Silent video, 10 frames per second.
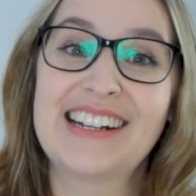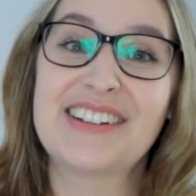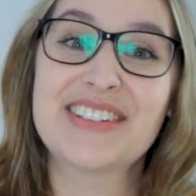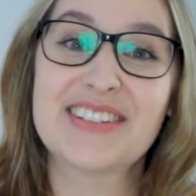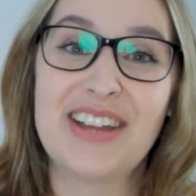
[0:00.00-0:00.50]

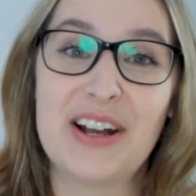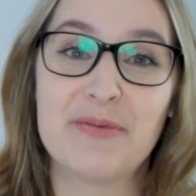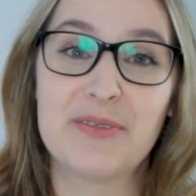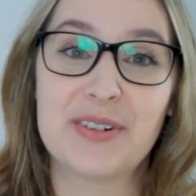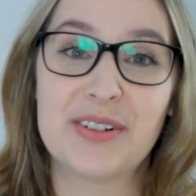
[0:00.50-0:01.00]
lots of
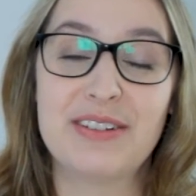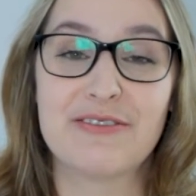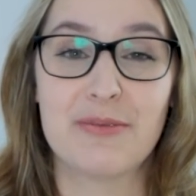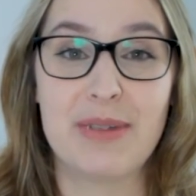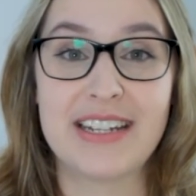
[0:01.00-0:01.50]
helpful
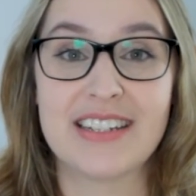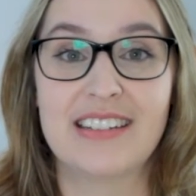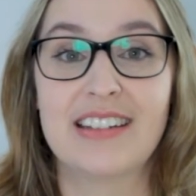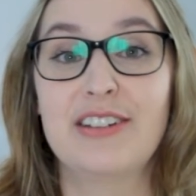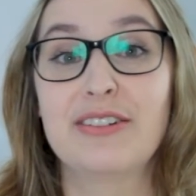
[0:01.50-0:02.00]

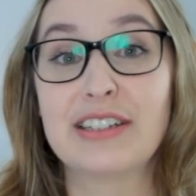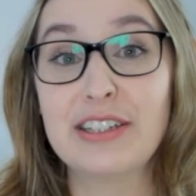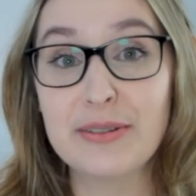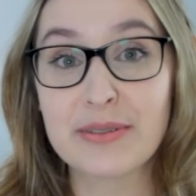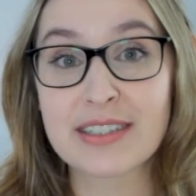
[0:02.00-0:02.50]
information that you can
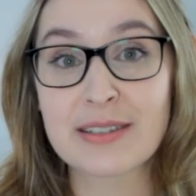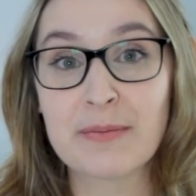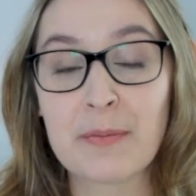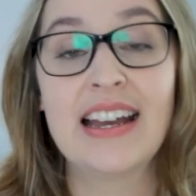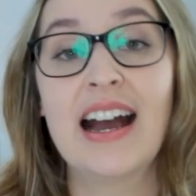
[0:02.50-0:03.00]
use
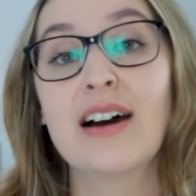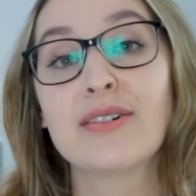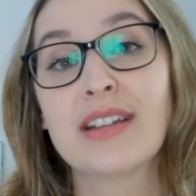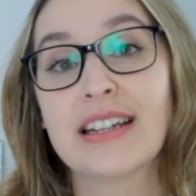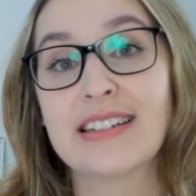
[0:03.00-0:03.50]

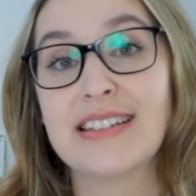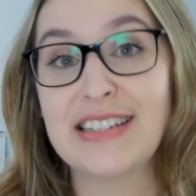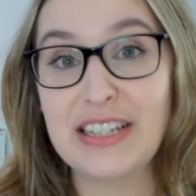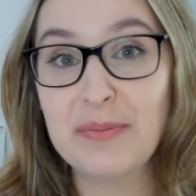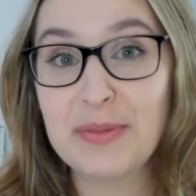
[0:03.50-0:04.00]
how like
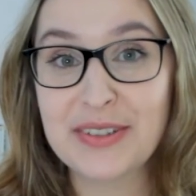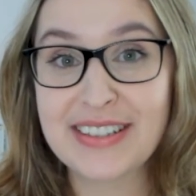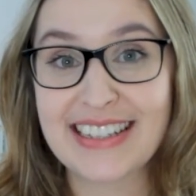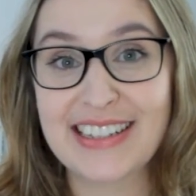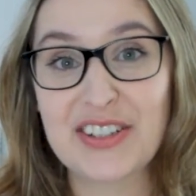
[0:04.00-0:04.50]
deep you
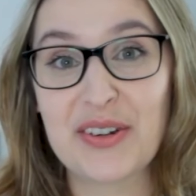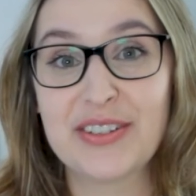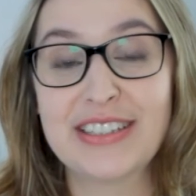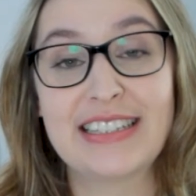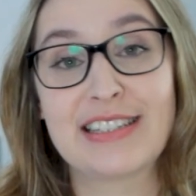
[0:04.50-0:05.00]
decide to go
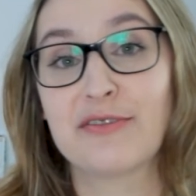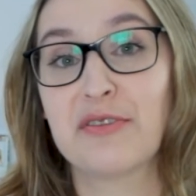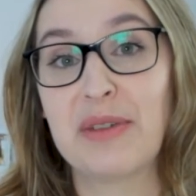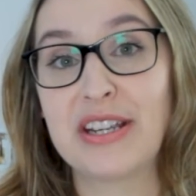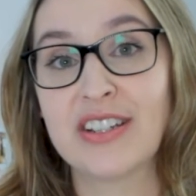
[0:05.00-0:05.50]
into this
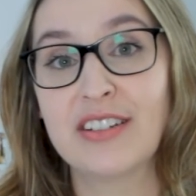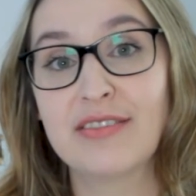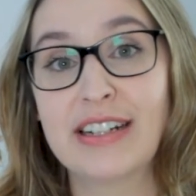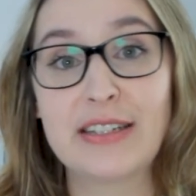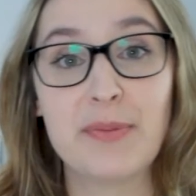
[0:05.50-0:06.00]
information
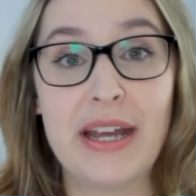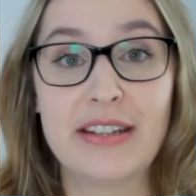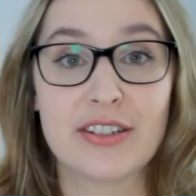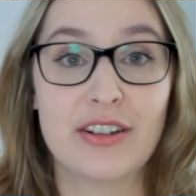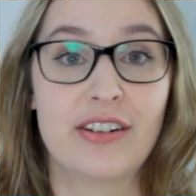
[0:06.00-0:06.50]
really
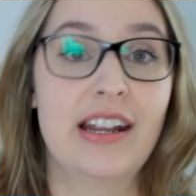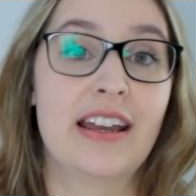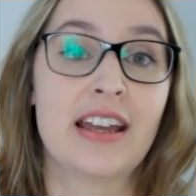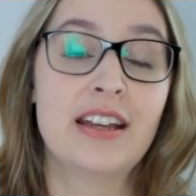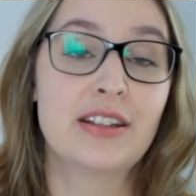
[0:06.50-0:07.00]
depends on
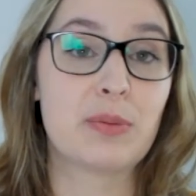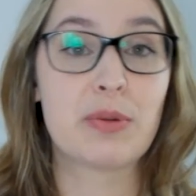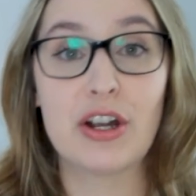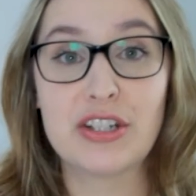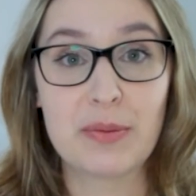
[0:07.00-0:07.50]
like the
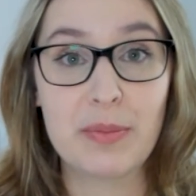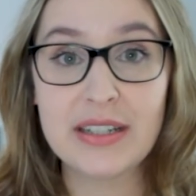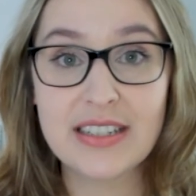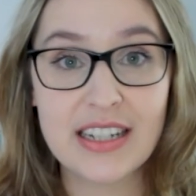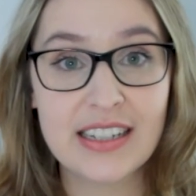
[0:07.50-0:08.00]
project
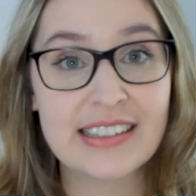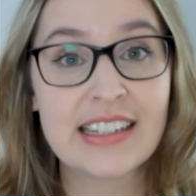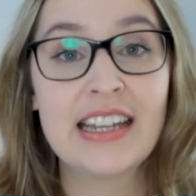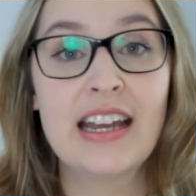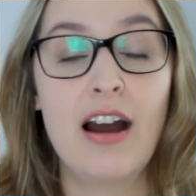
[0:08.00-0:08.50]
budget,
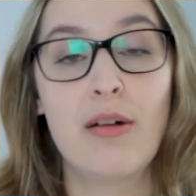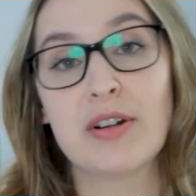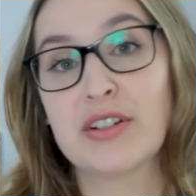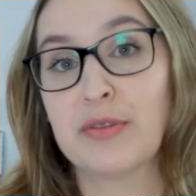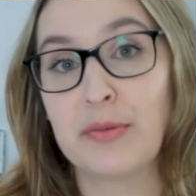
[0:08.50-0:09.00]
how
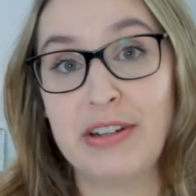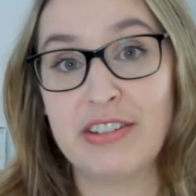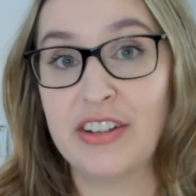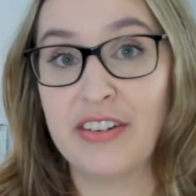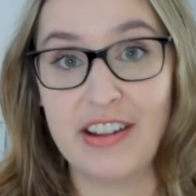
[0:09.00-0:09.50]
much
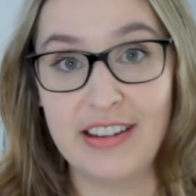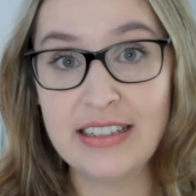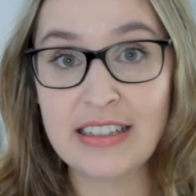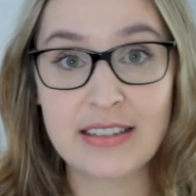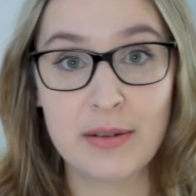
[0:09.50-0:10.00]
information there
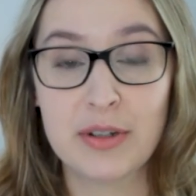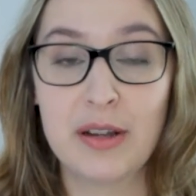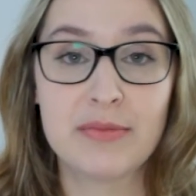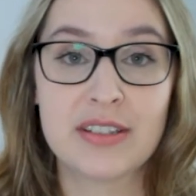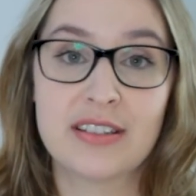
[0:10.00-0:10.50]
is.
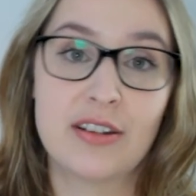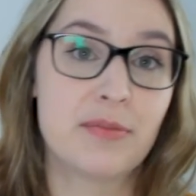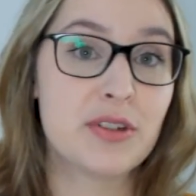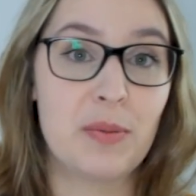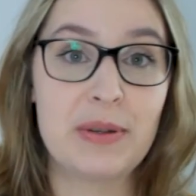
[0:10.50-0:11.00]
Sometimes
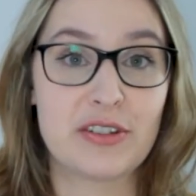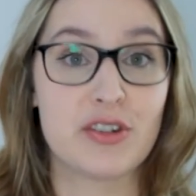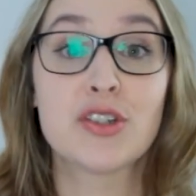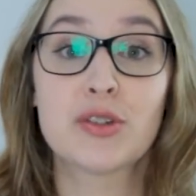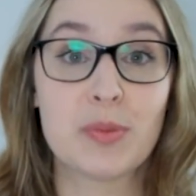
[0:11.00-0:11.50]
some topics
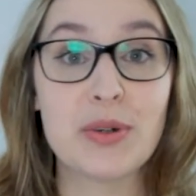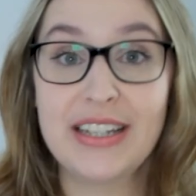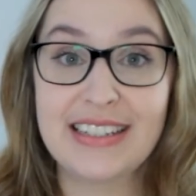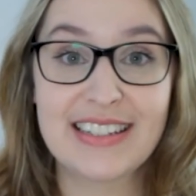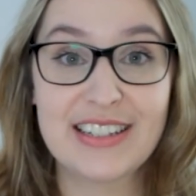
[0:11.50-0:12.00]
are super
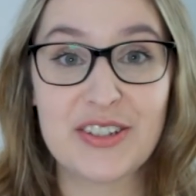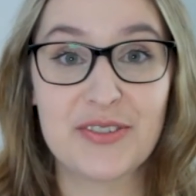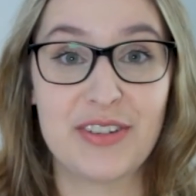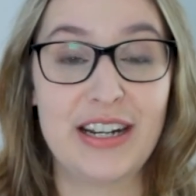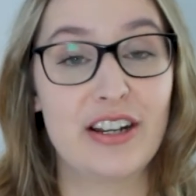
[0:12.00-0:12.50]
easy
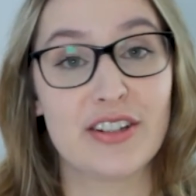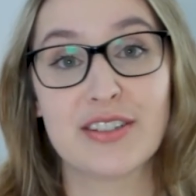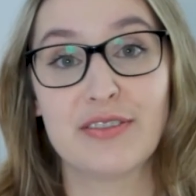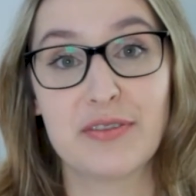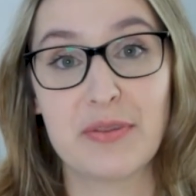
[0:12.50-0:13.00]
to find
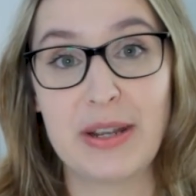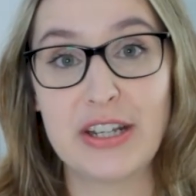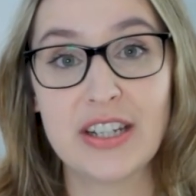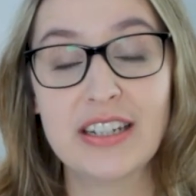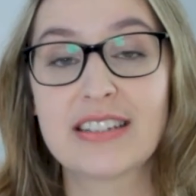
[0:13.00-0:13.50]
lots of
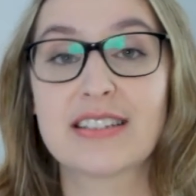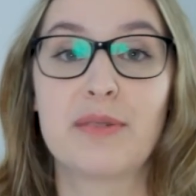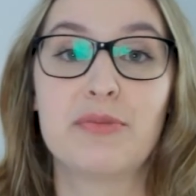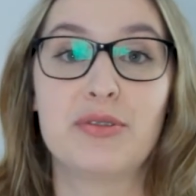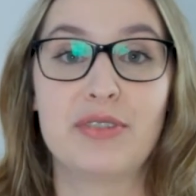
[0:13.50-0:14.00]
information and
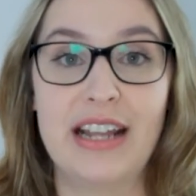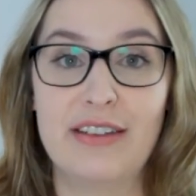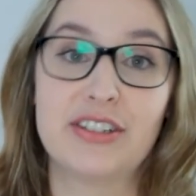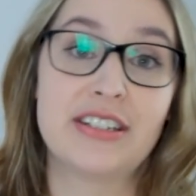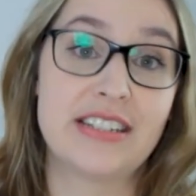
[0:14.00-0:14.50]
some you really have to